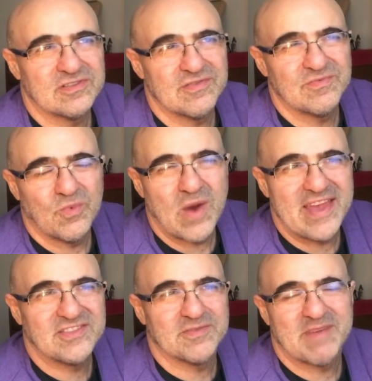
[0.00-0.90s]

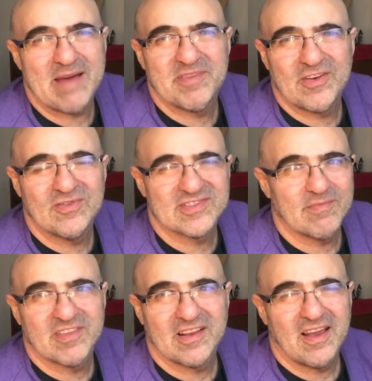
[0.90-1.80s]
Way to Babylon,
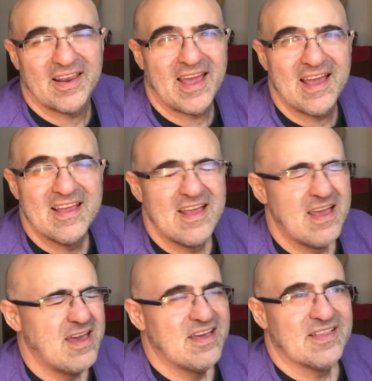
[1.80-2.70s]
something like that.
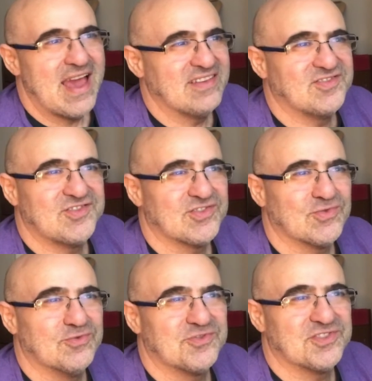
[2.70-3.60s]
That is just
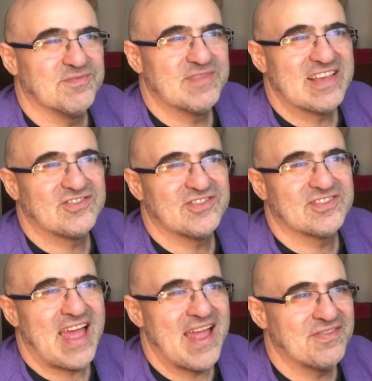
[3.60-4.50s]
awesome. That's
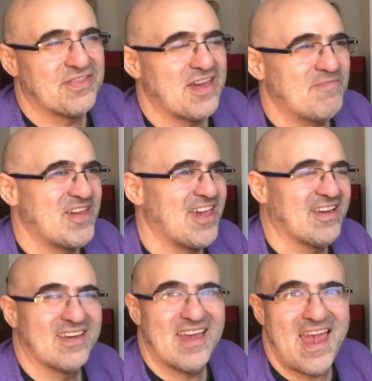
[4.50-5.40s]
just
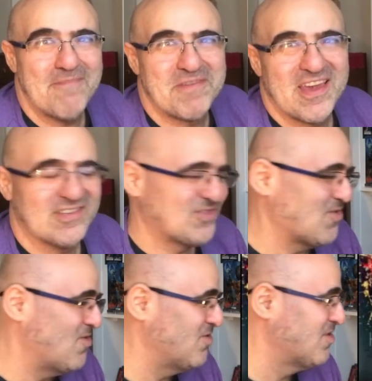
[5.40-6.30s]
anthemic, epic song.